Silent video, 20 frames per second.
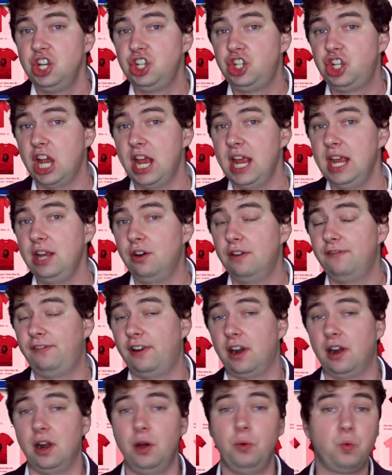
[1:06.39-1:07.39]
Che
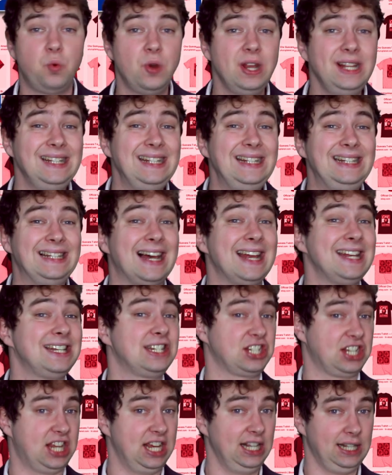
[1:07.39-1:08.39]
Guevara really
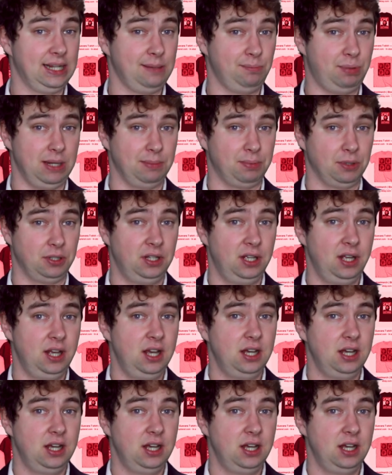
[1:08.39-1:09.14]
liked killing people,